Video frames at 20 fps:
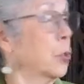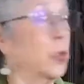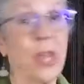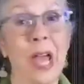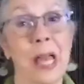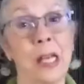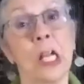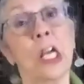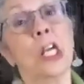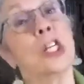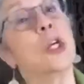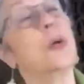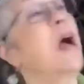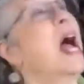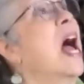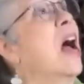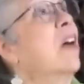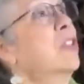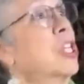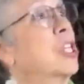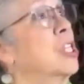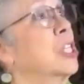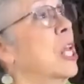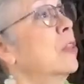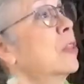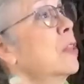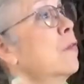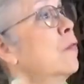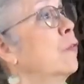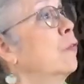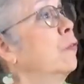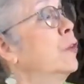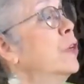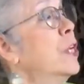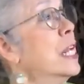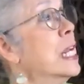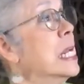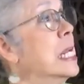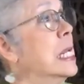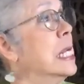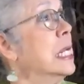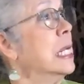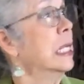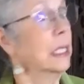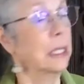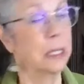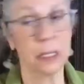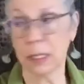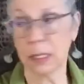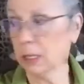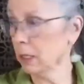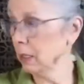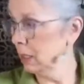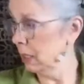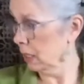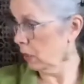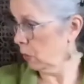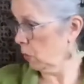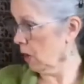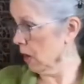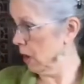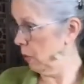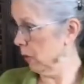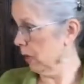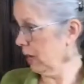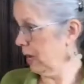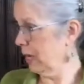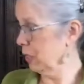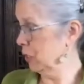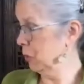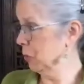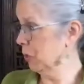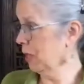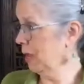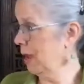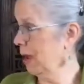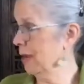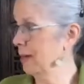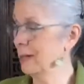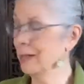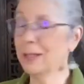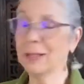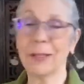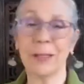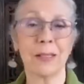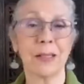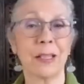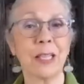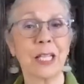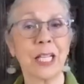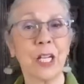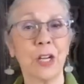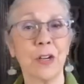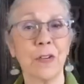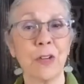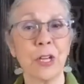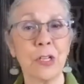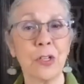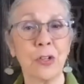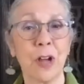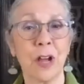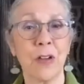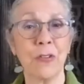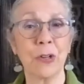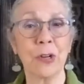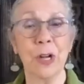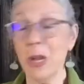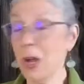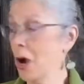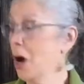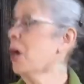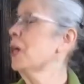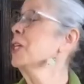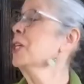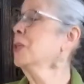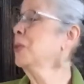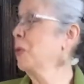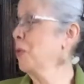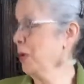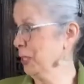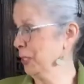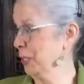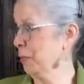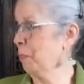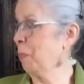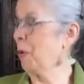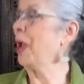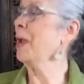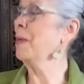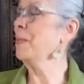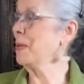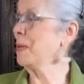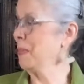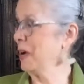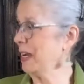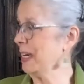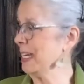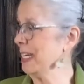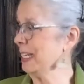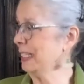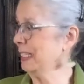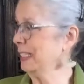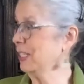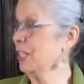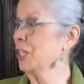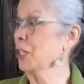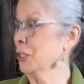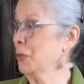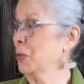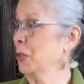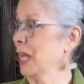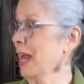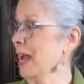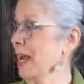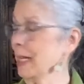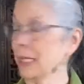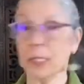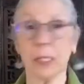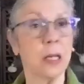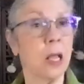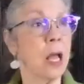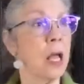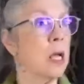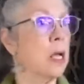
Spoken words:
that. You have to set them free." "And why would I do that?" said the caravan driver. "Are you going to pay me money to do that?"